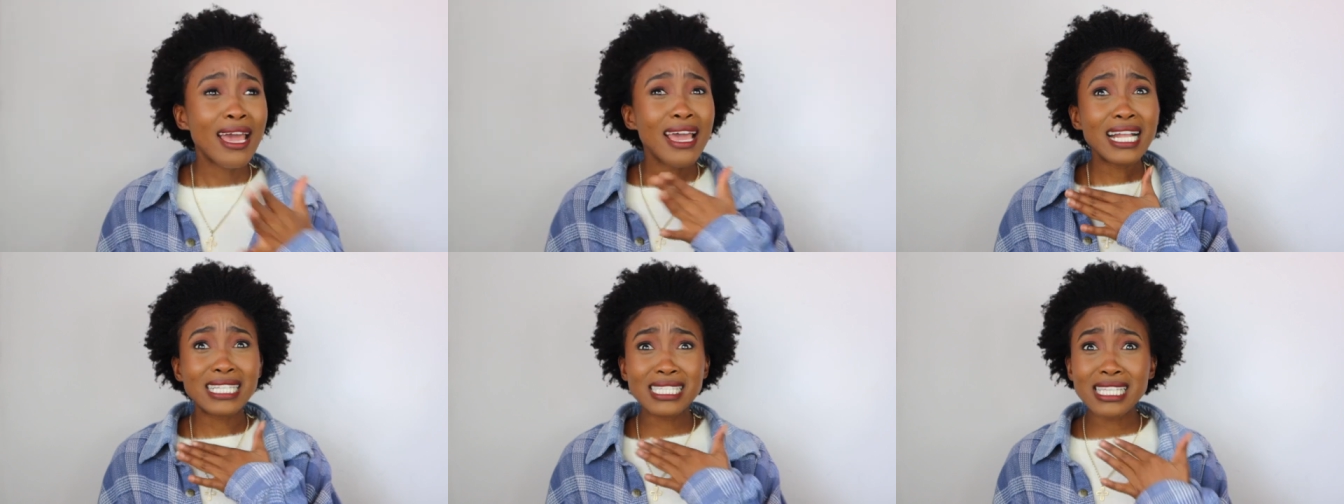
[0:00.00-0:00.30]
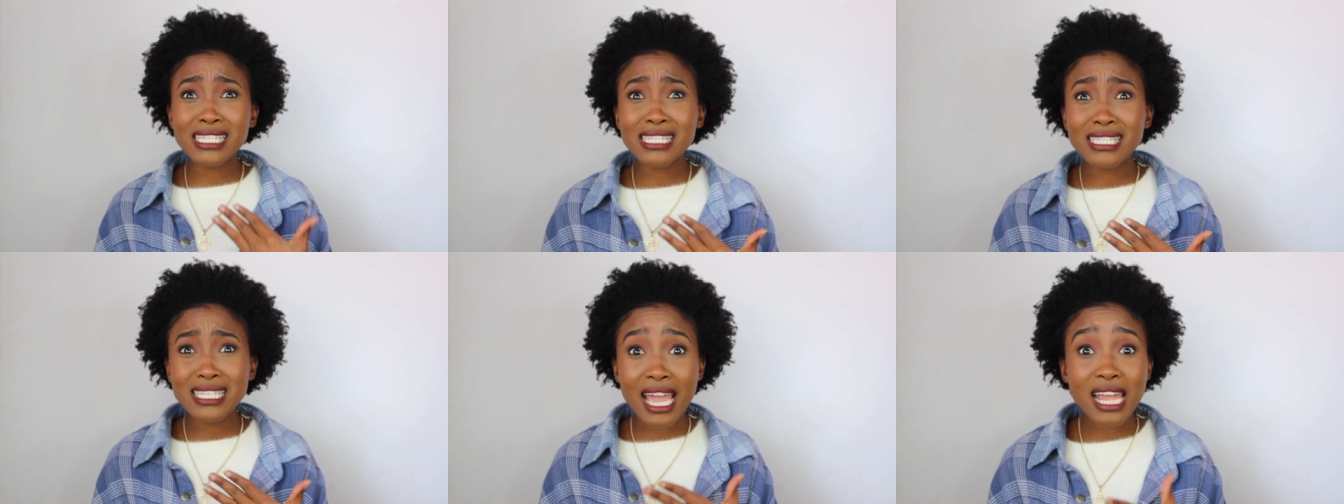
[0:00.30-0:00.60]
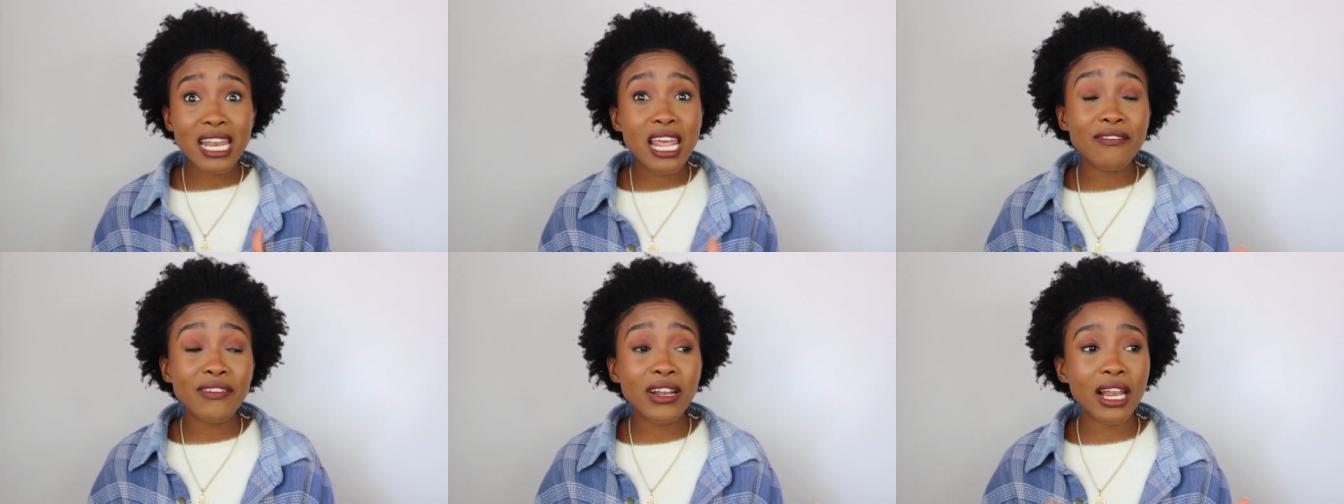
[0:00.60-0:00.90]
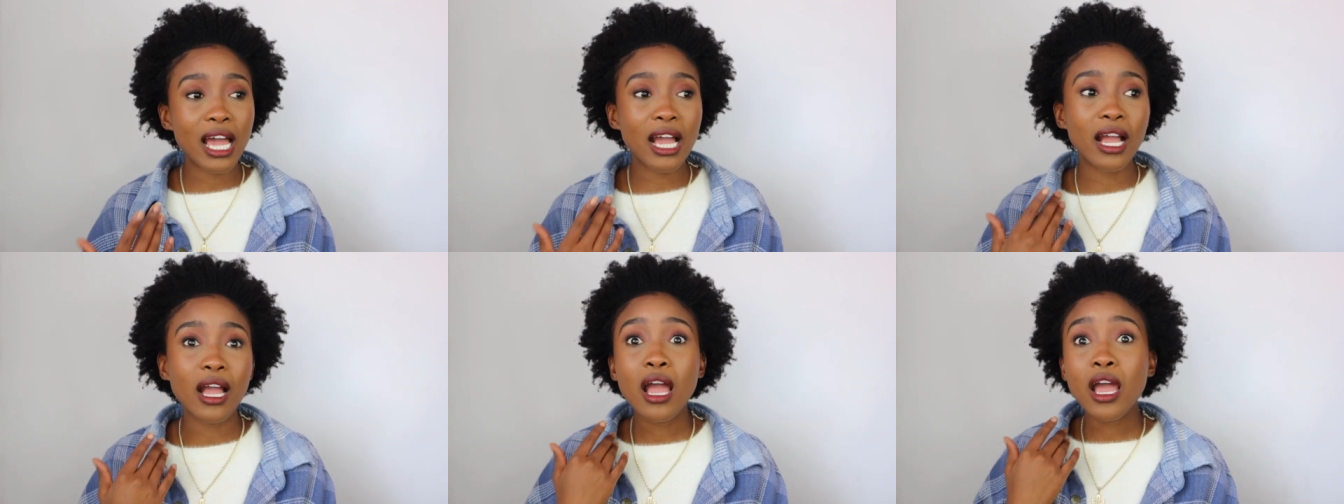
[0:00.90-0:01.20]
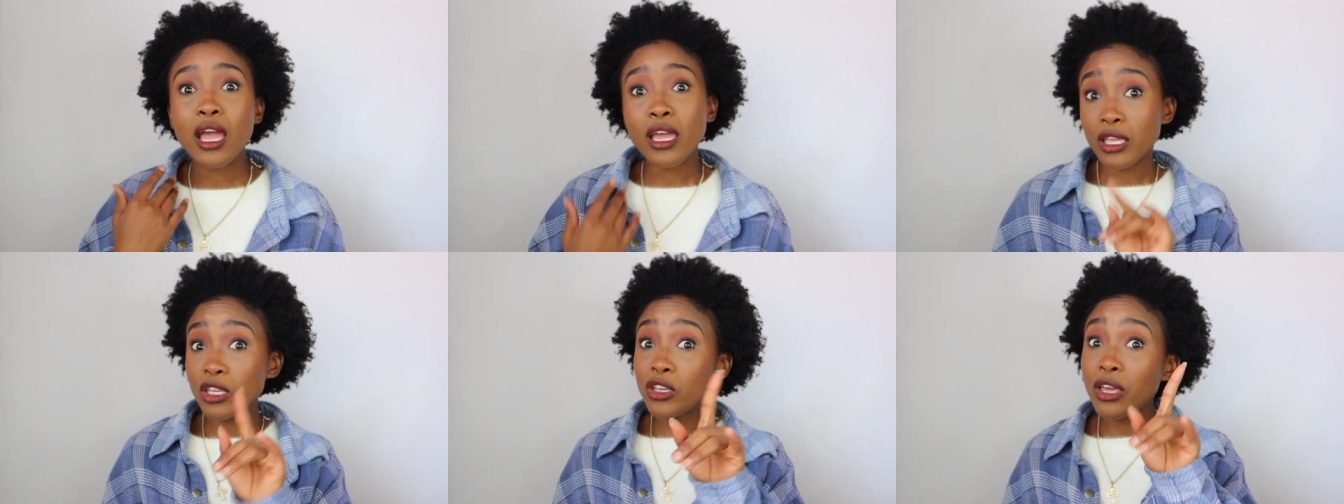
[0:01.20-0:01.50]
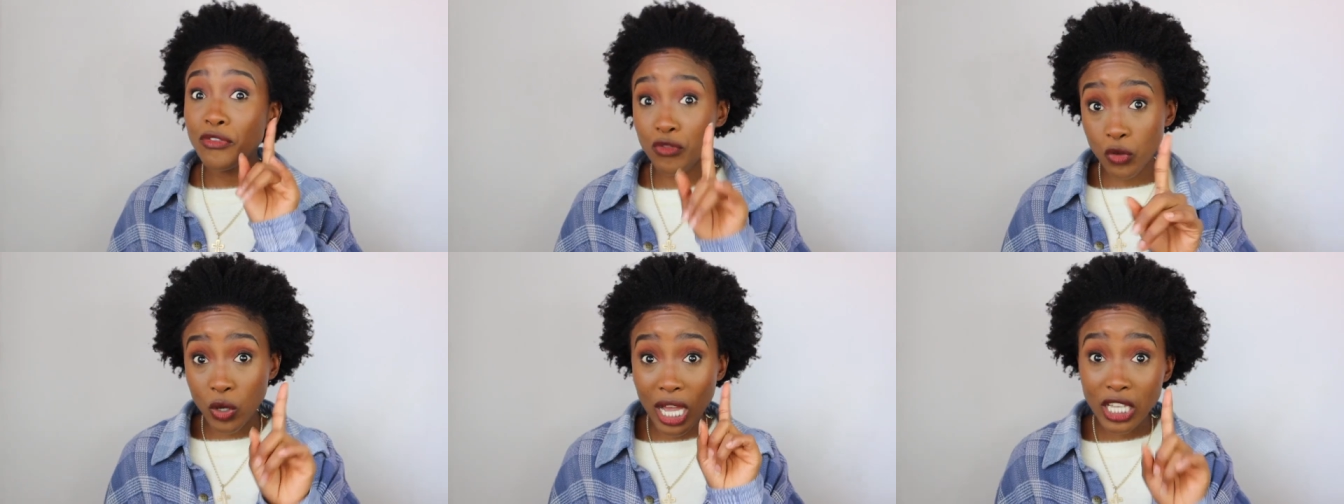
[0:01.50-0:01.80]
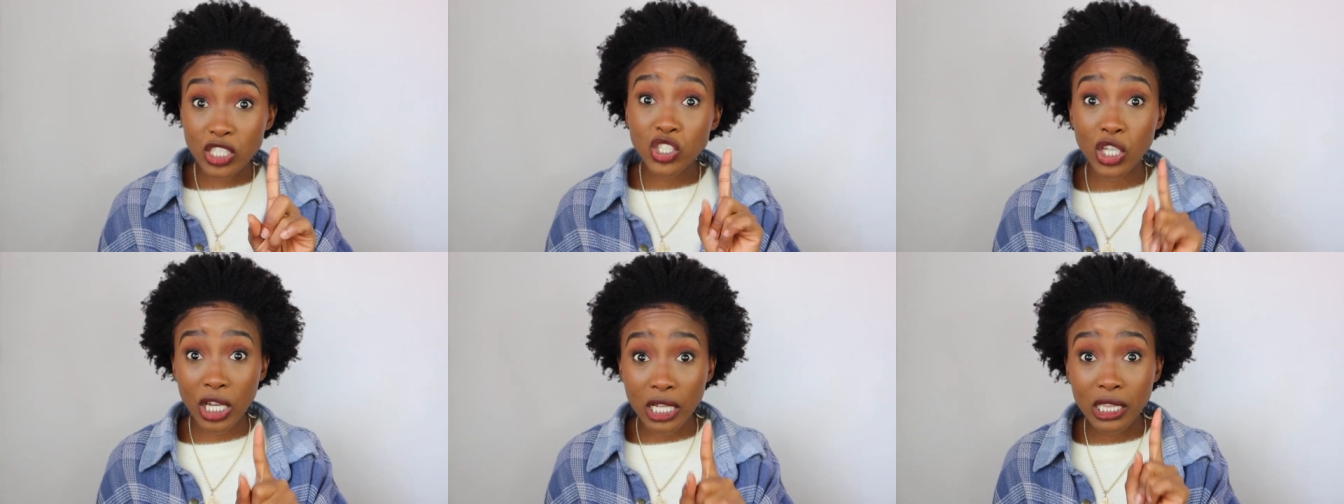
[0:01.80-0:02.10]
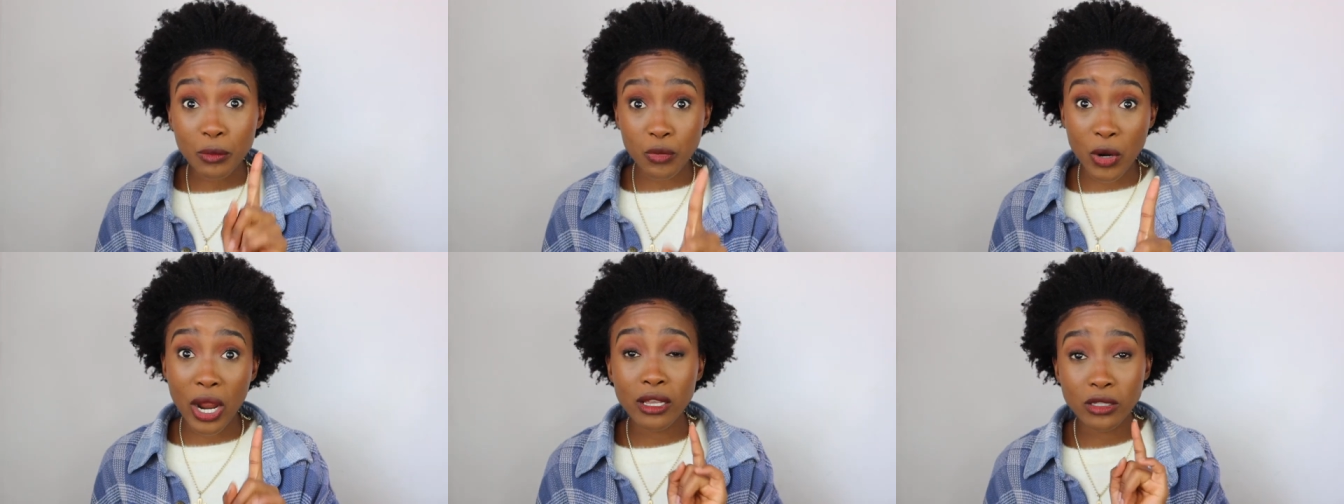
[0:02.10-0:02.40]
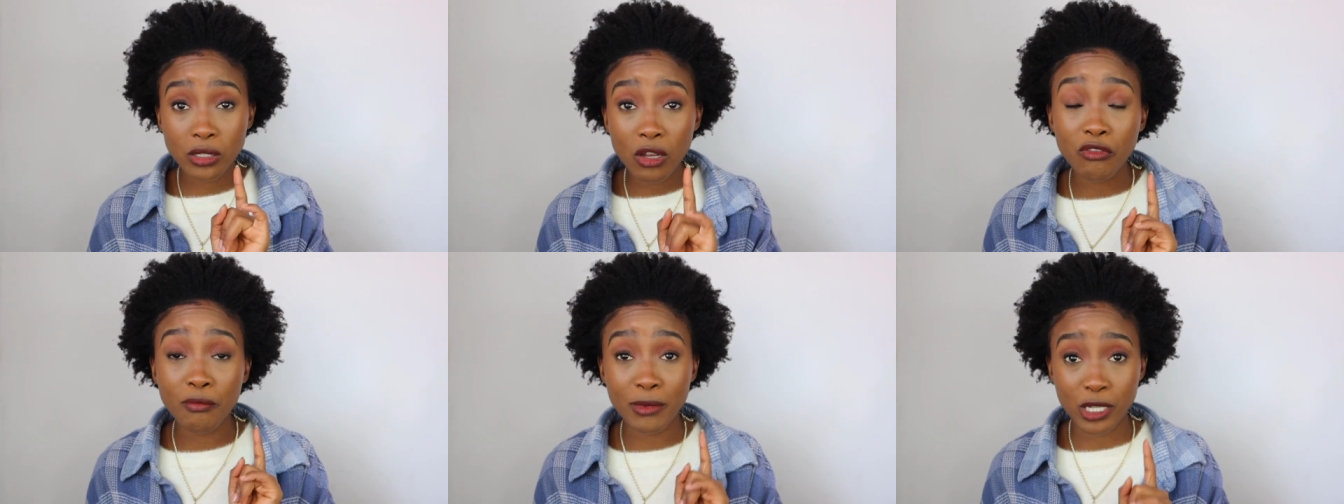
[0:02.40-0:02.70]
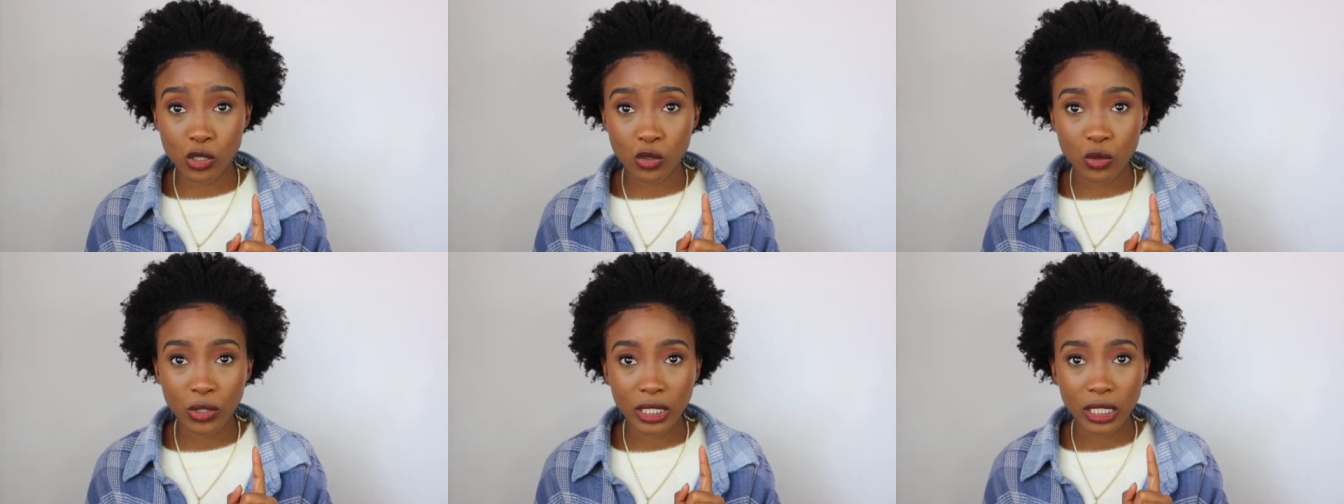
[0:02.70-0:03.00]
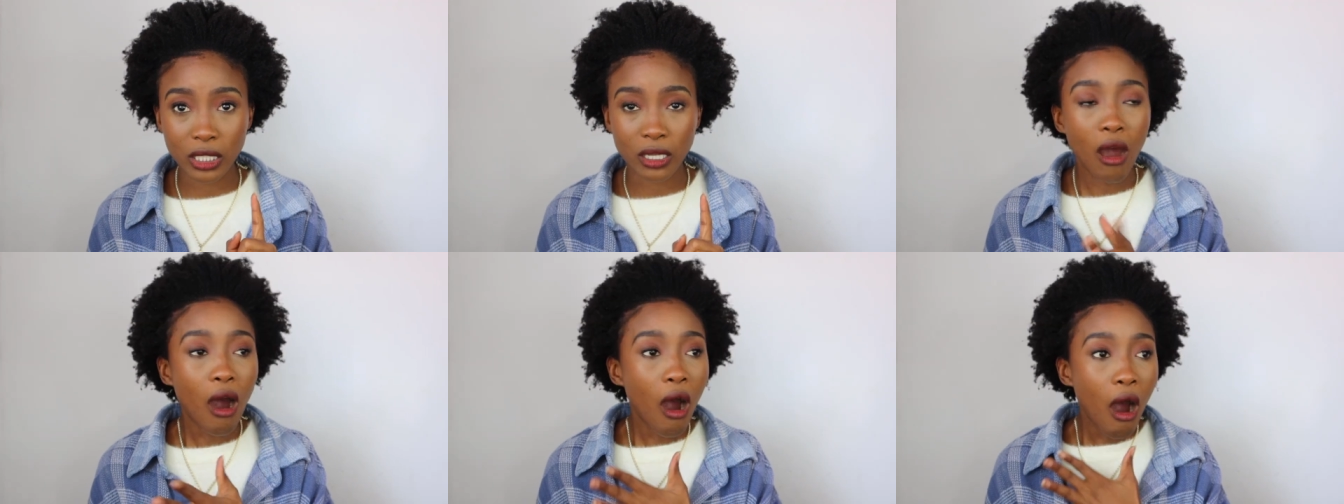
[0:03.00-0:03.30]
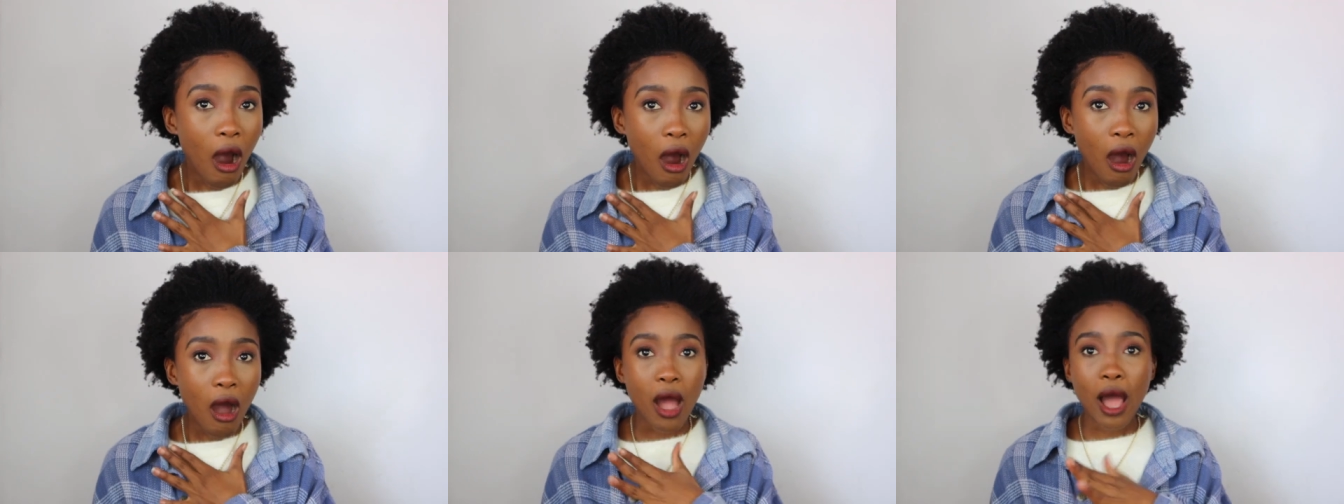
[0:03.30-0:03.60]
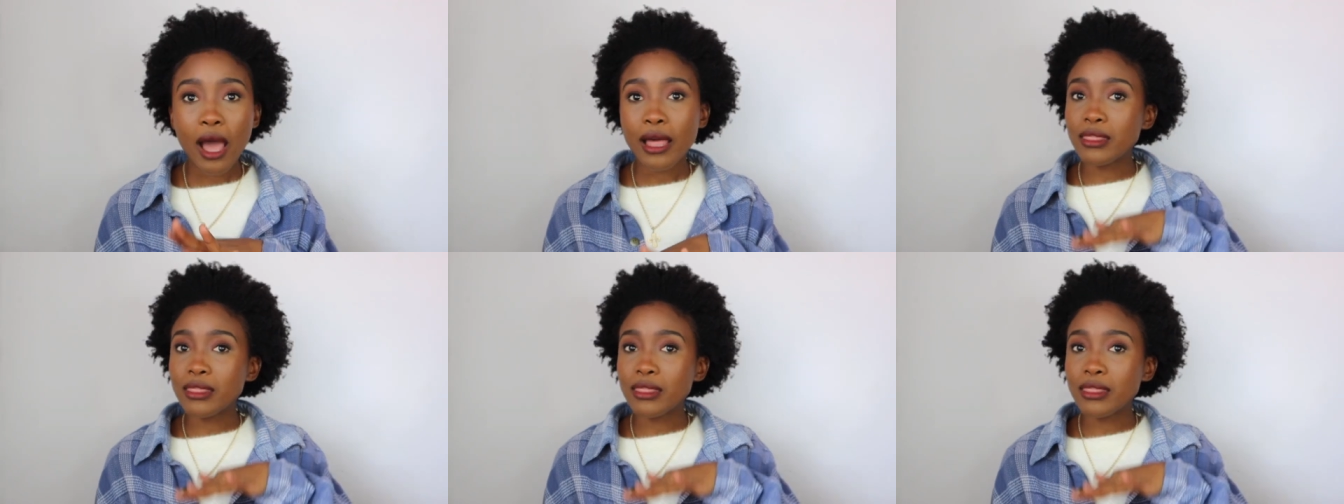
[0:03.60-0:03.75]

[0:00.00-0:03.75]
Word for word: It's insane. Even like, if you guys check the price of Masori, oh,